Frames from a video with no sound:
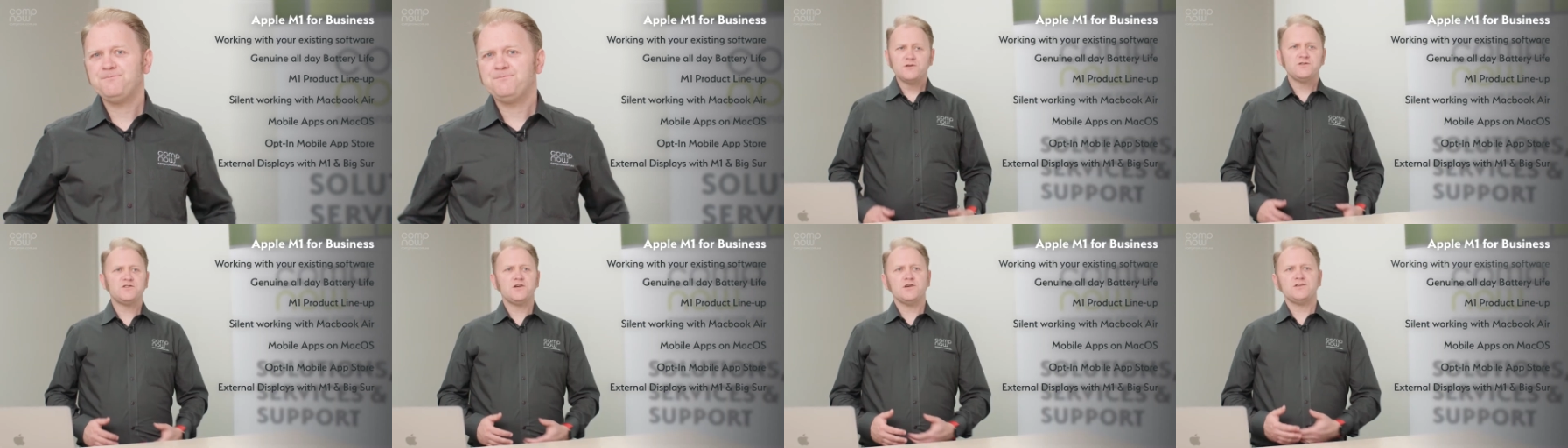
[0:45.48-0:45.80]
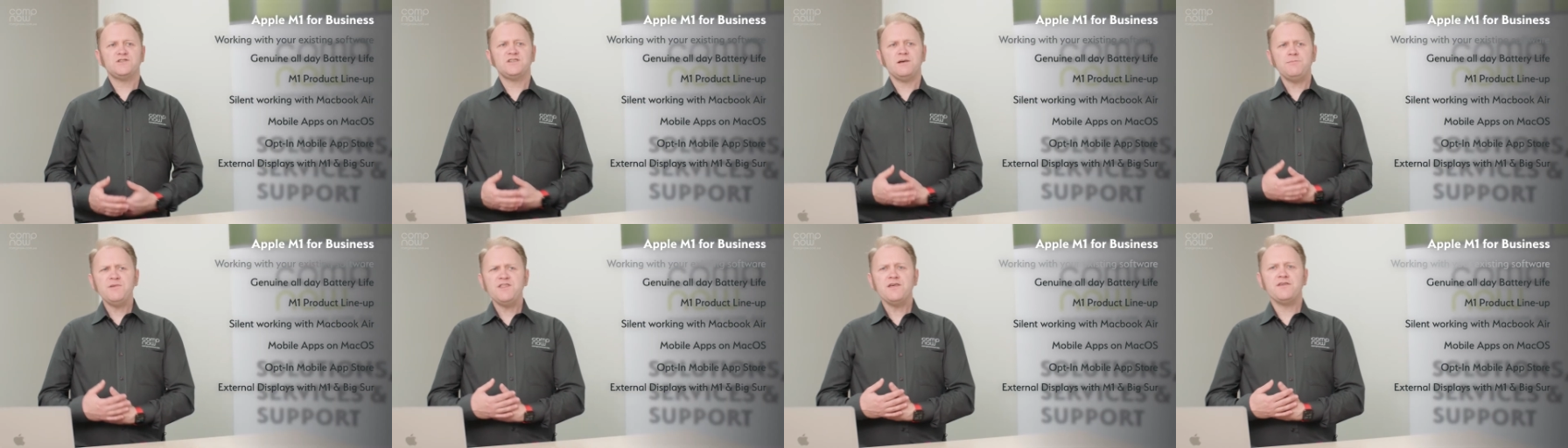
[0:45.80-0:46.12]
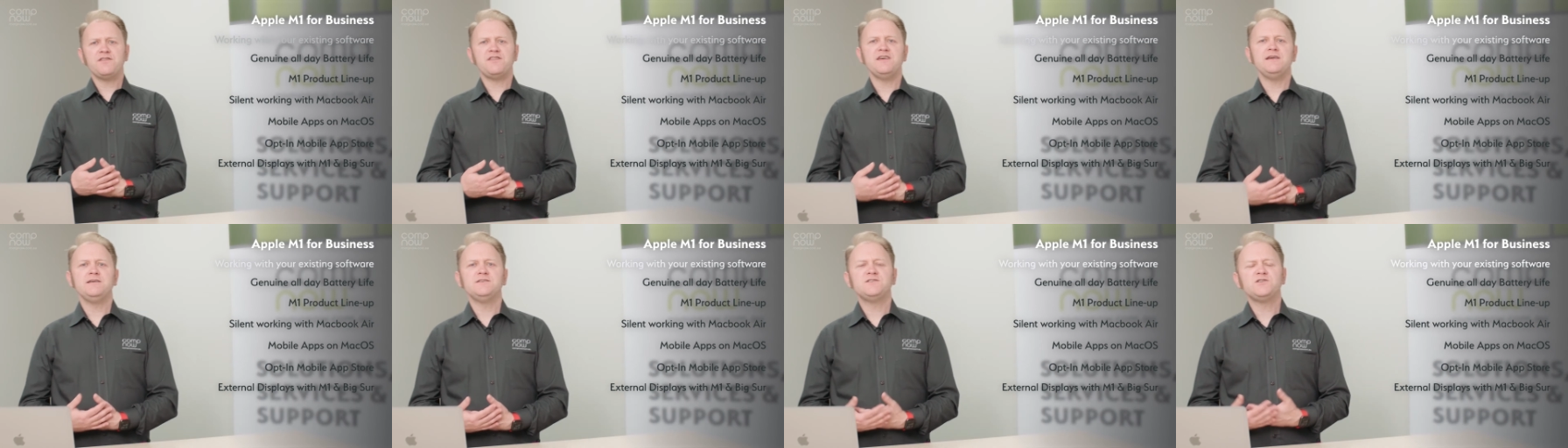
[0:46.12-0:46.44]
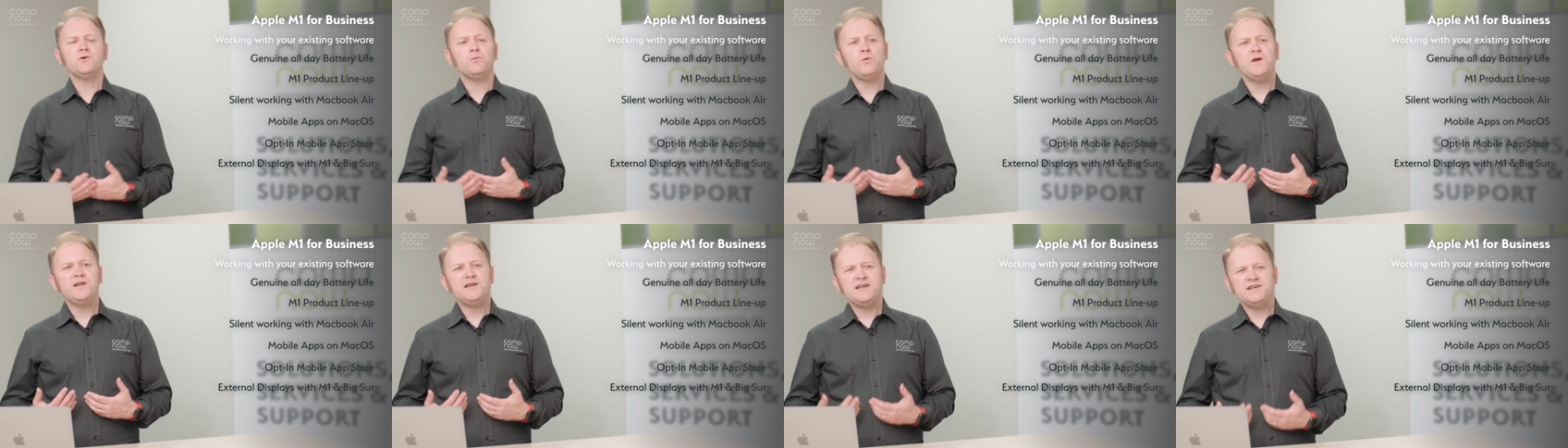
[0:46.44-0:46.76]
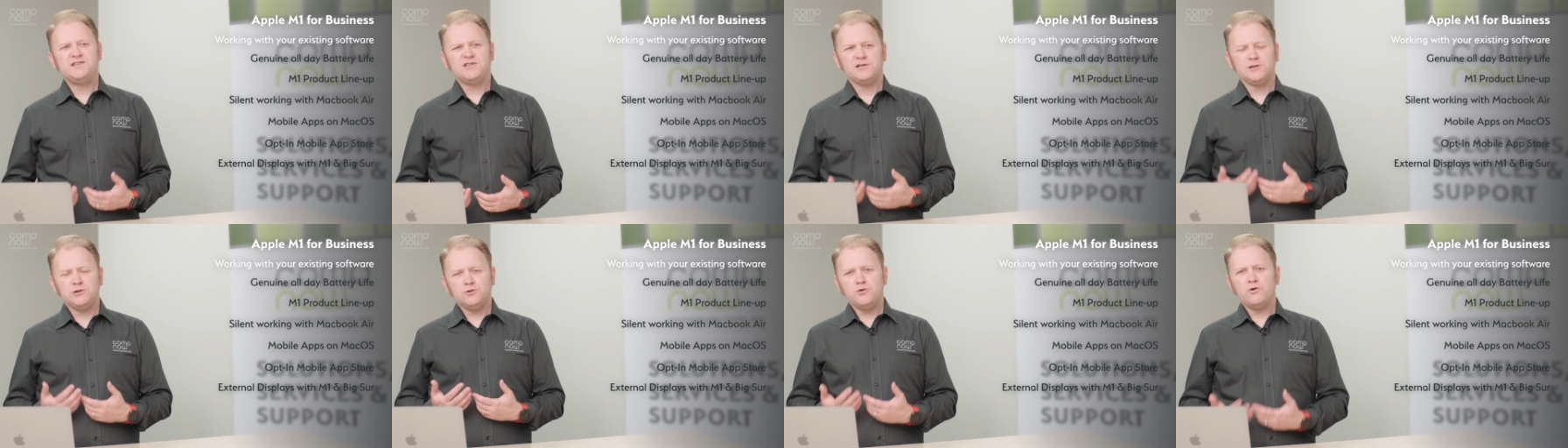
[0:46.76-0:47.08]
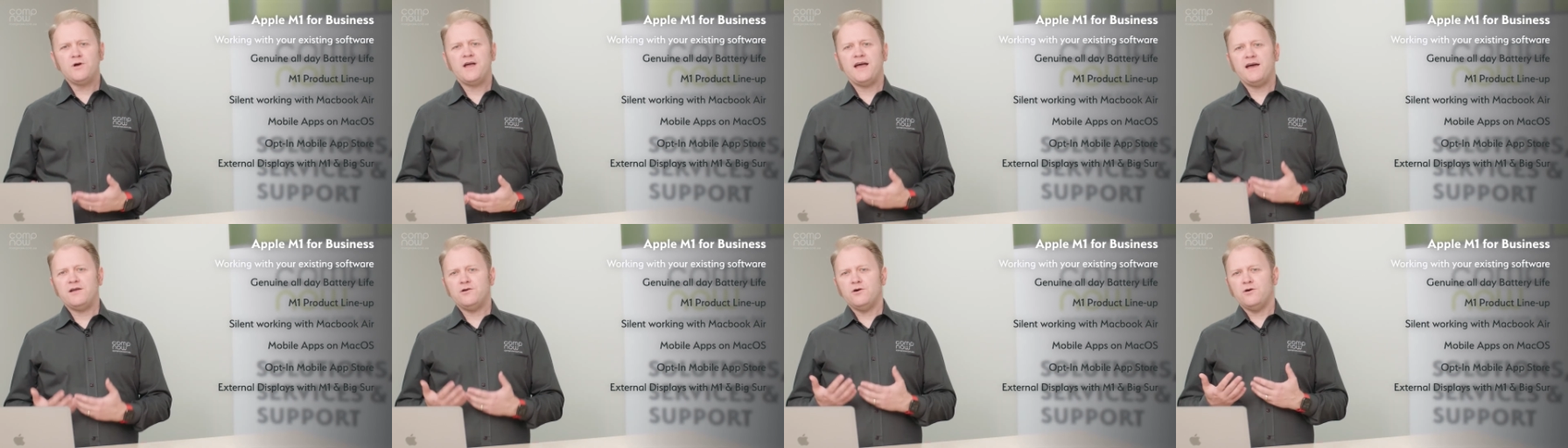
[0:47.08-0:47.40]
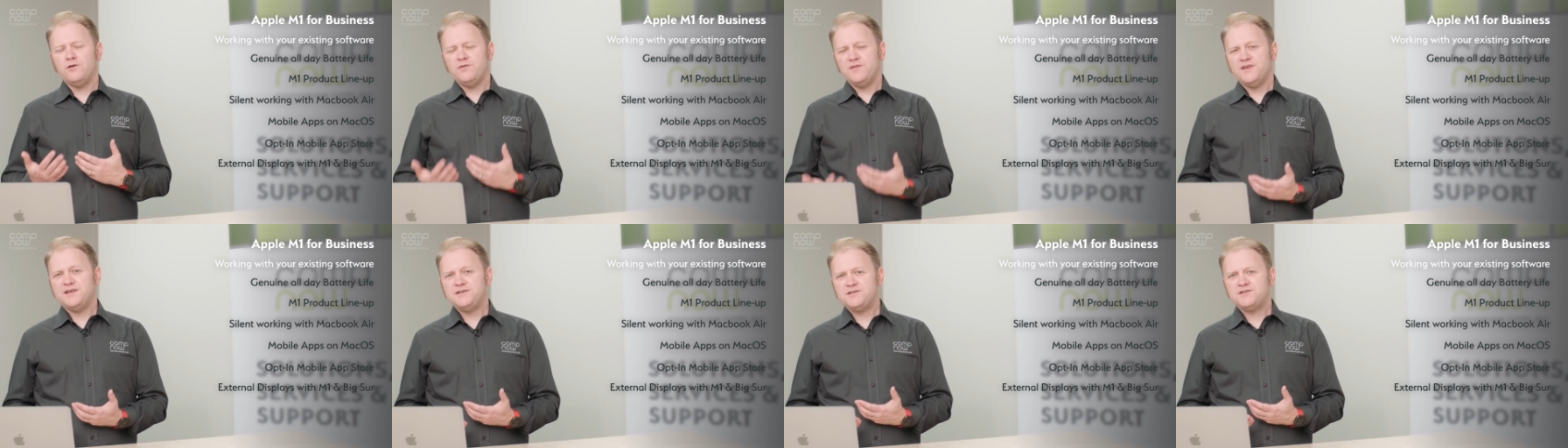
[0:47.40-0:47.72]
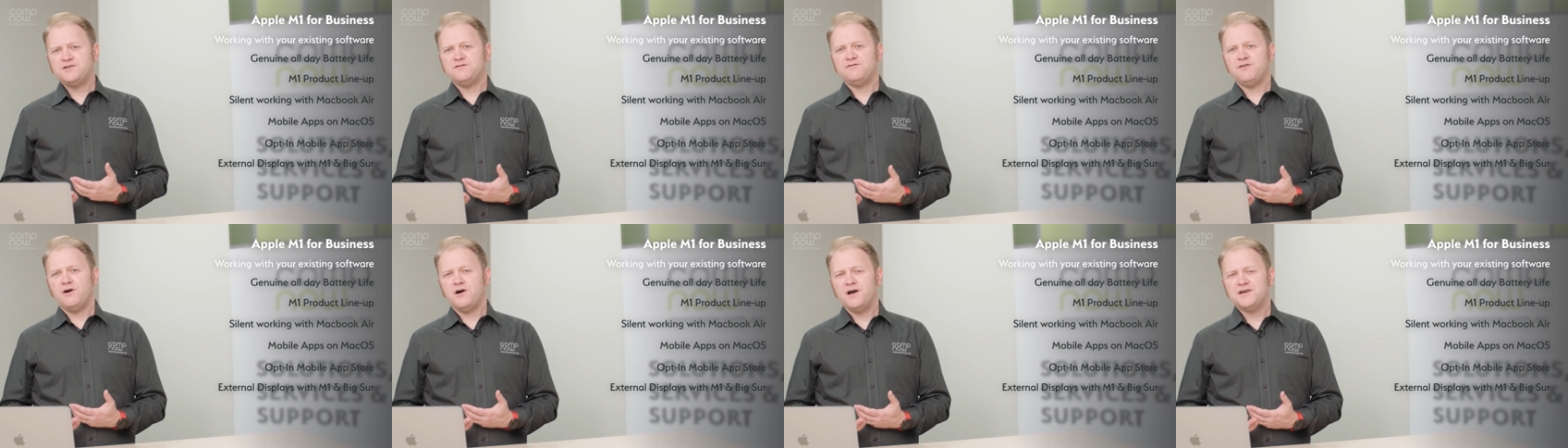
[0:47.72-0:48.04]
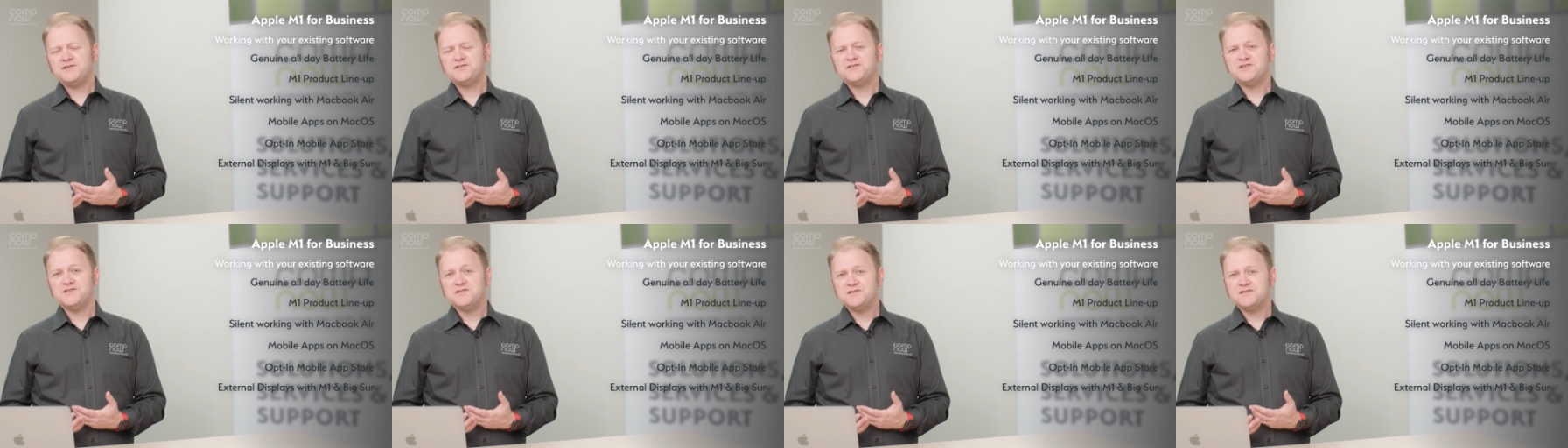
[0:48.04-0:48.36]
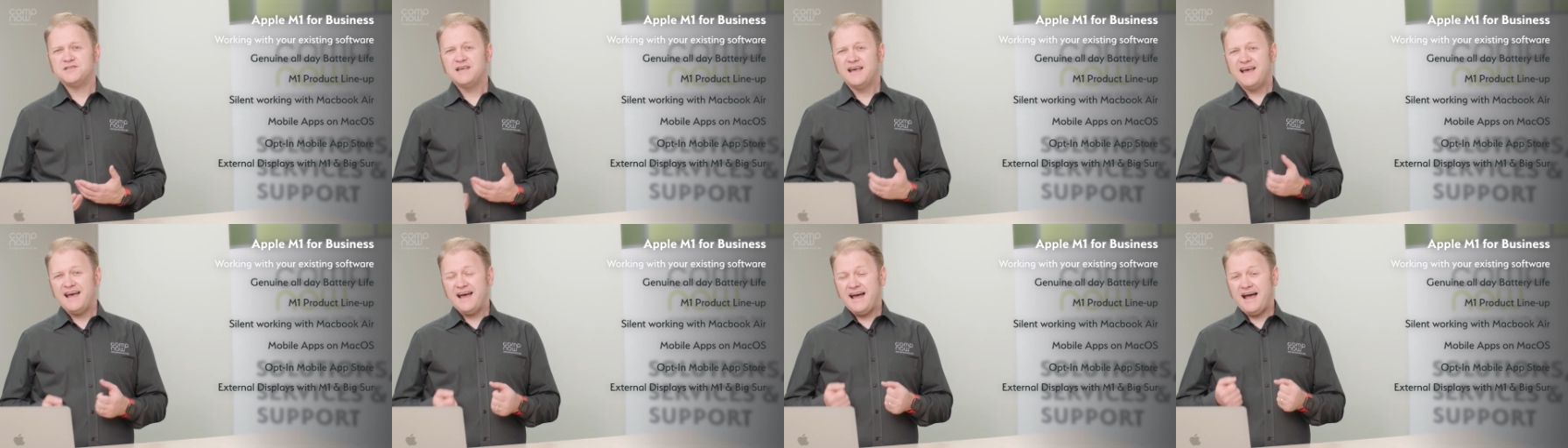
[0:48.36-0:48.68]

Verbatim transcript: So, some of the things that we need to look at on these devices